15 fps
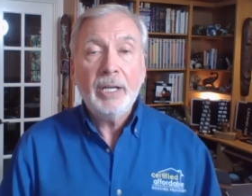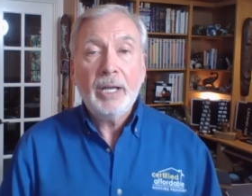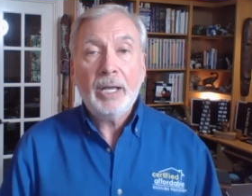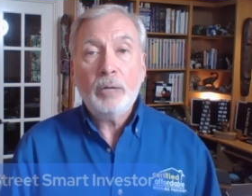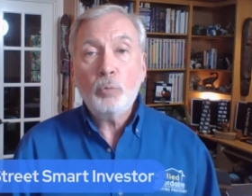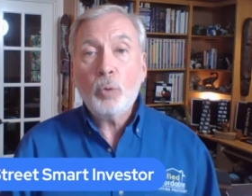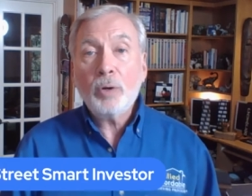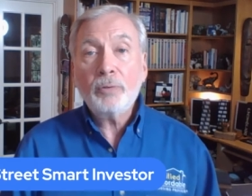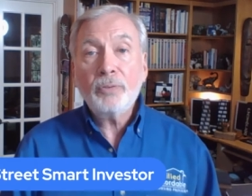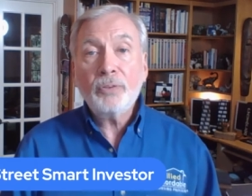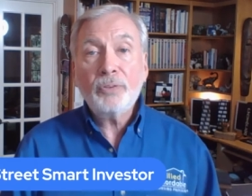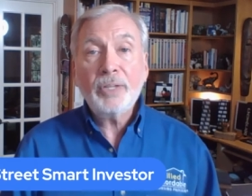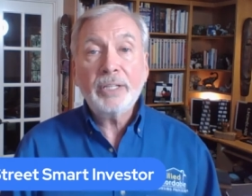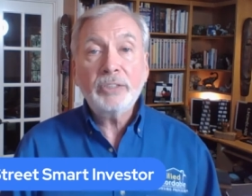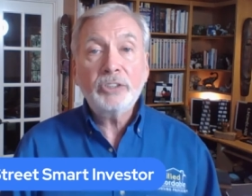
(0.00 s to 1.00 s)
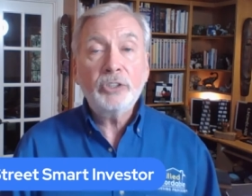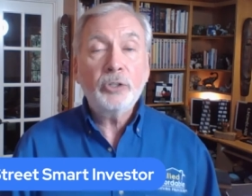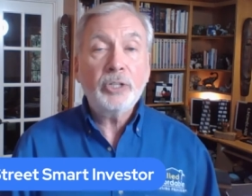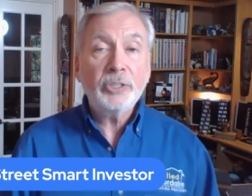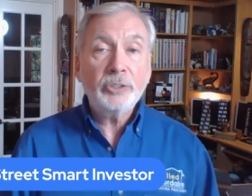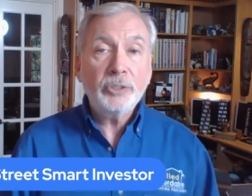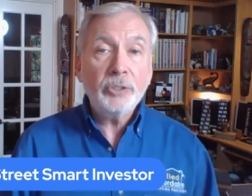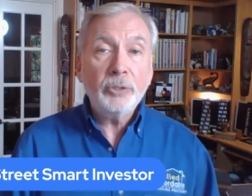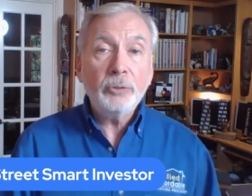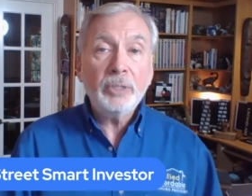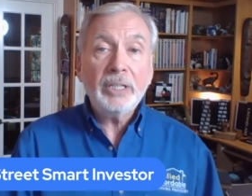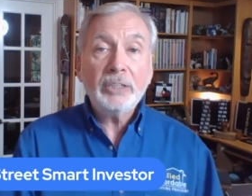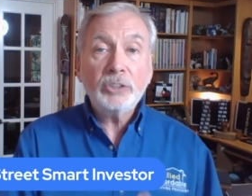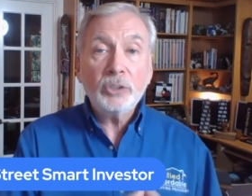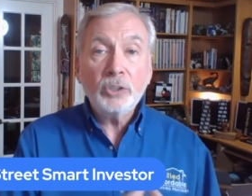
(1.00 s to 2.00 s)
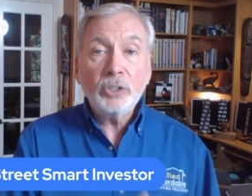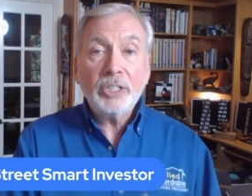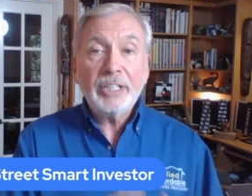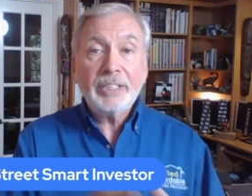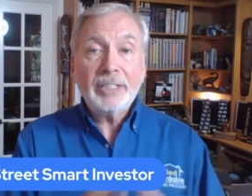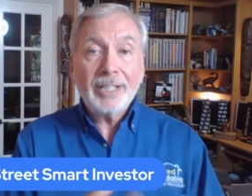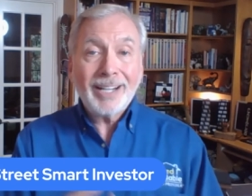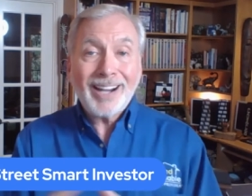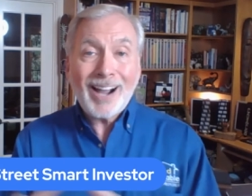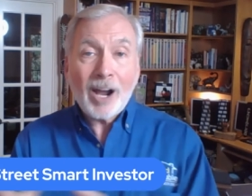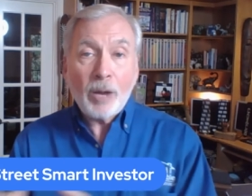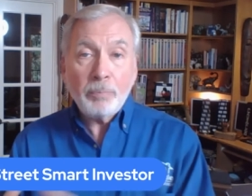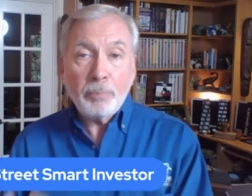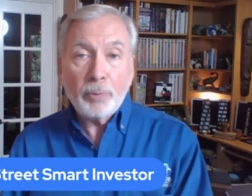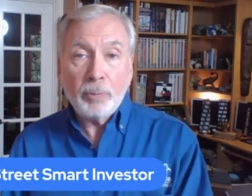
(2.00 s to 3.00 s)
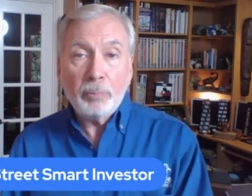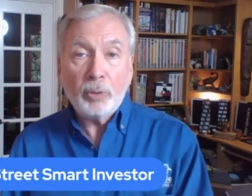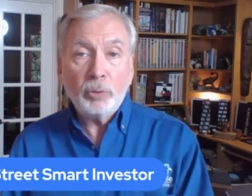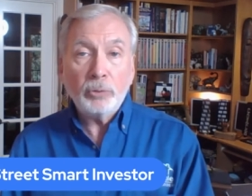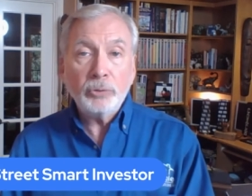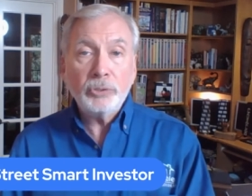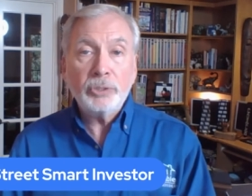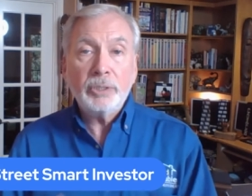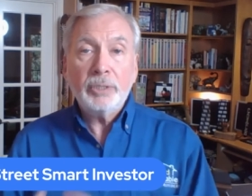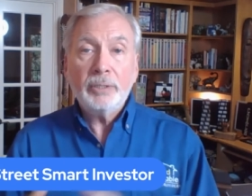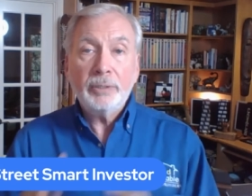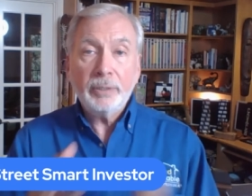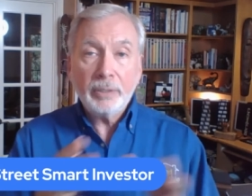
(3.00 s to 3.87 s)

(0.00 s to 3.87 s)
And one of the things you can do is look at the comparables, the